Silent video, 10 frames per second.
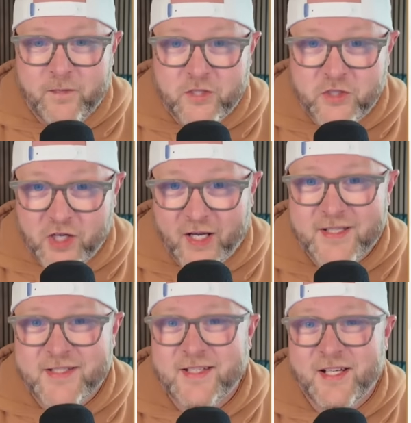
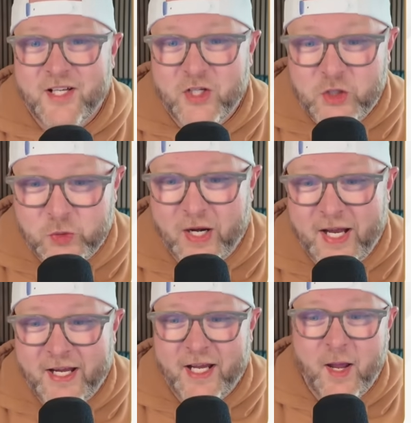just
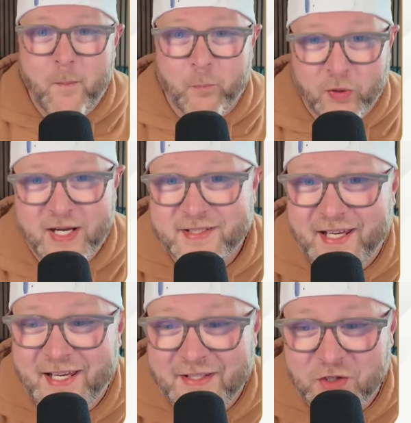shrank breast
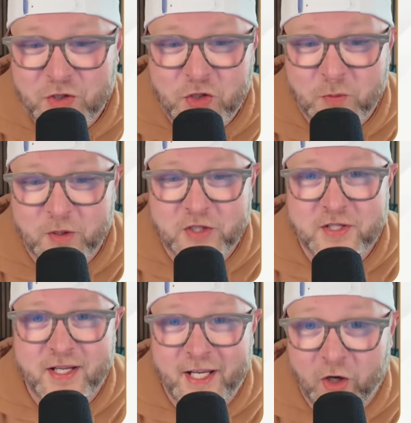cancer
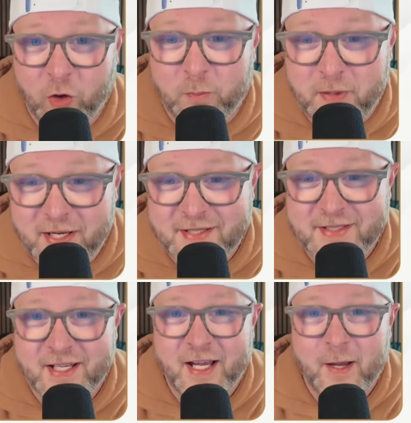tumors in
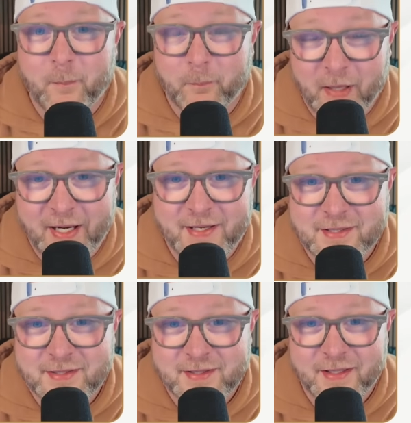obese
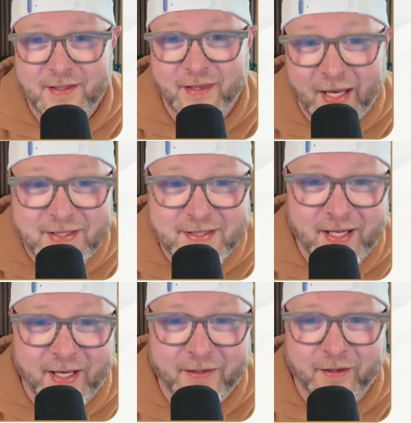mice. That's the
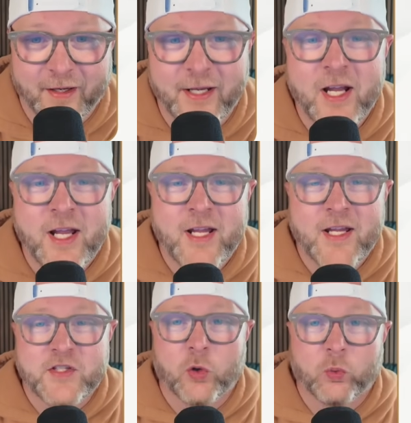headline.
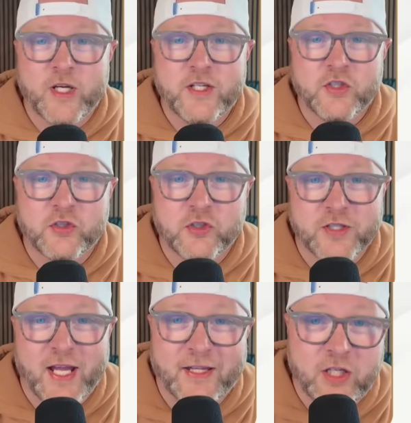So
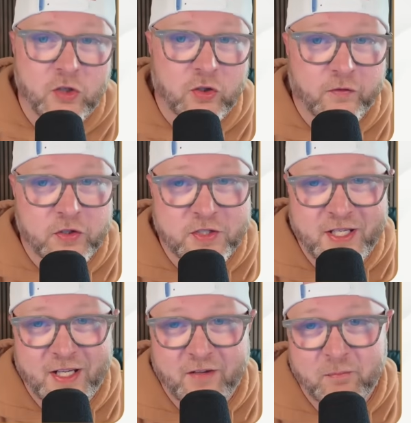researchers at the
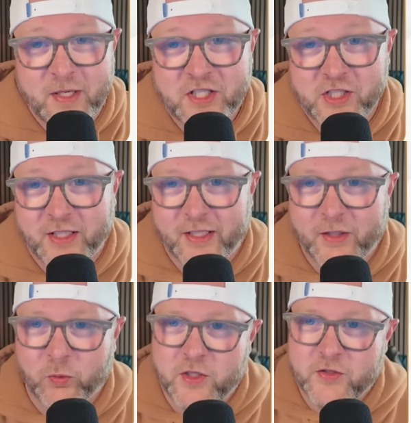University of
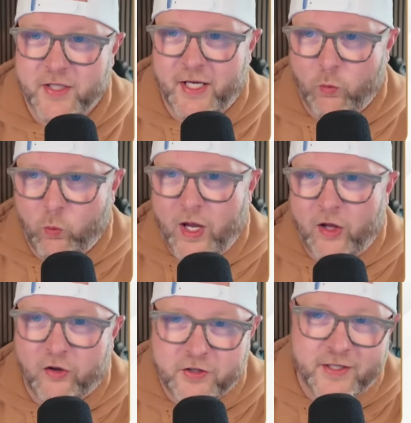Michigan were using a
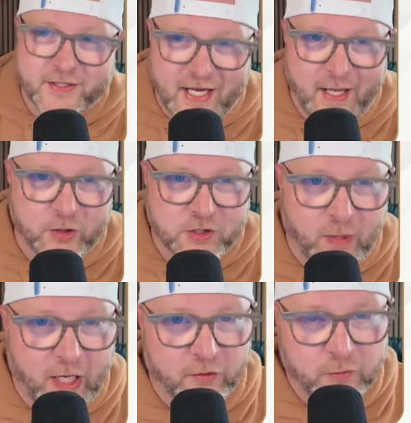well-established
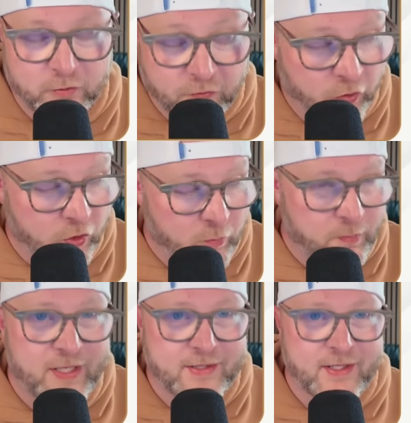model for
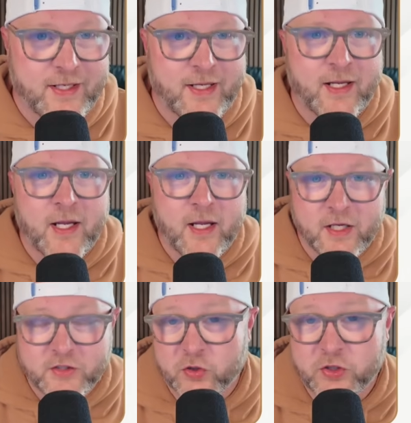
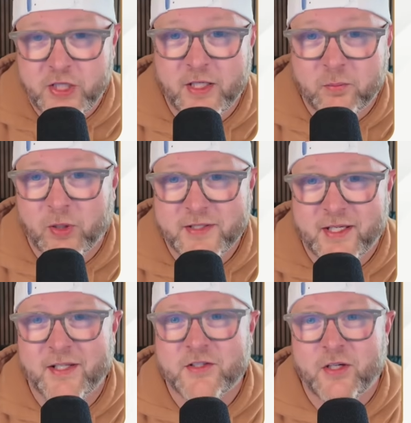obesity-associated breast
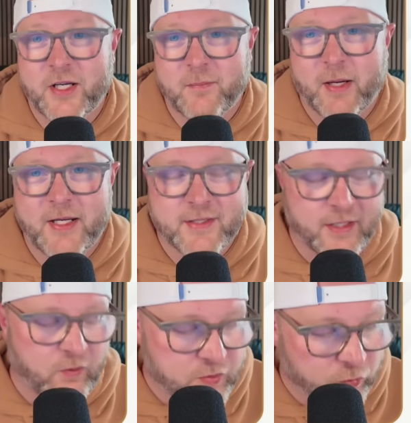cancer in mice. And
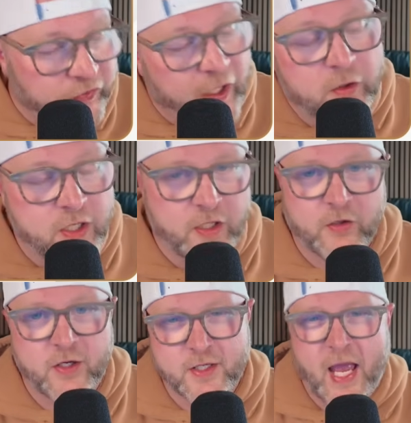I was very
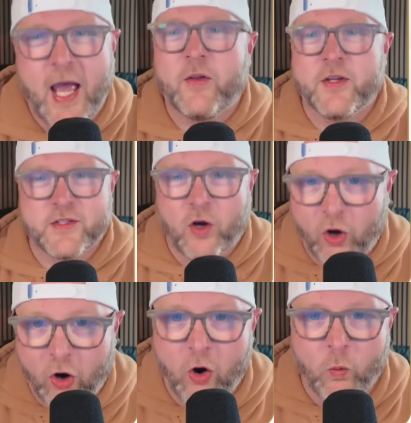curious how this
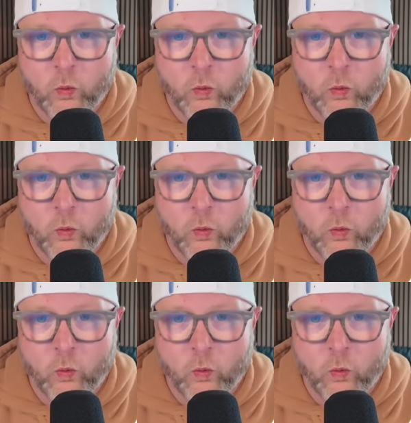all